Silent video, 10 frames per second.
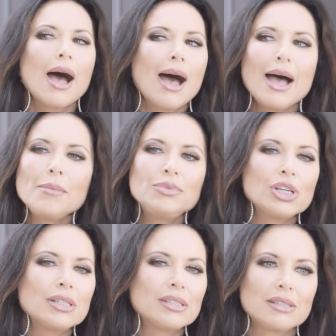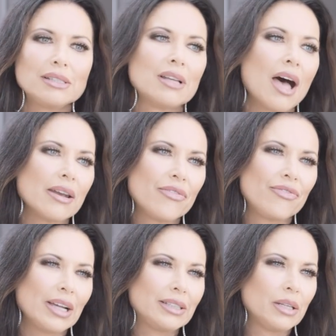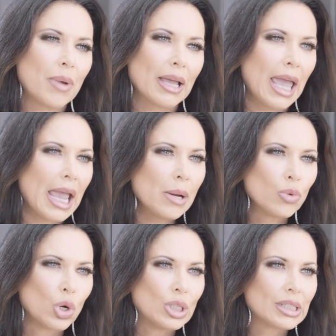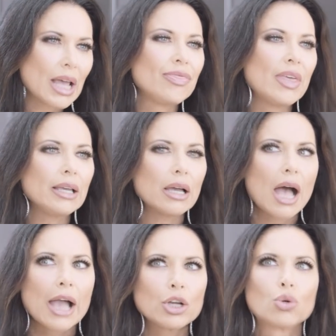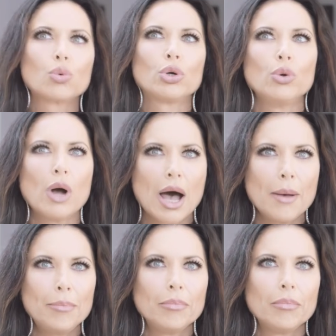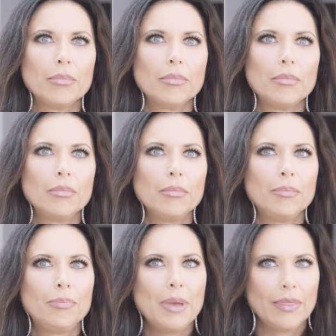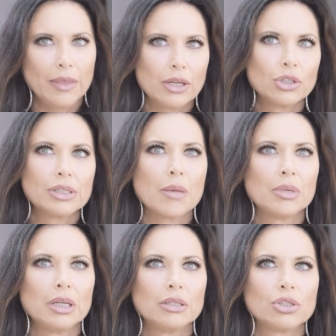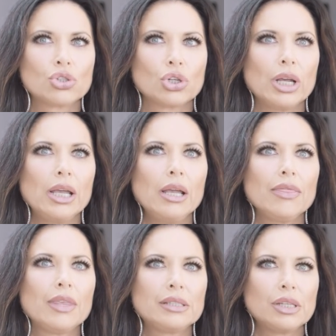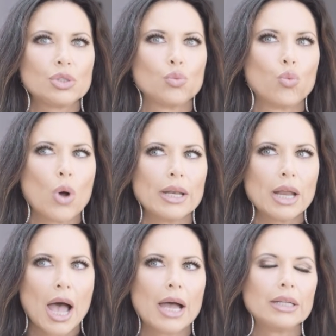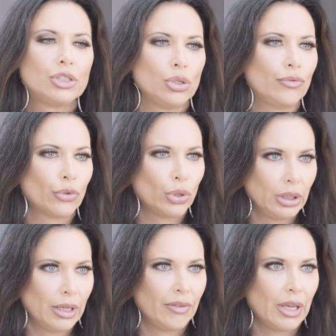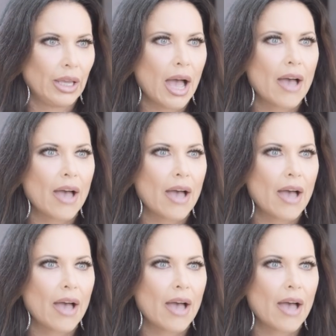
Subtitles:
I'm just not affected by cameras. I think I grew up in the entertainment industry. This is what I do for a living.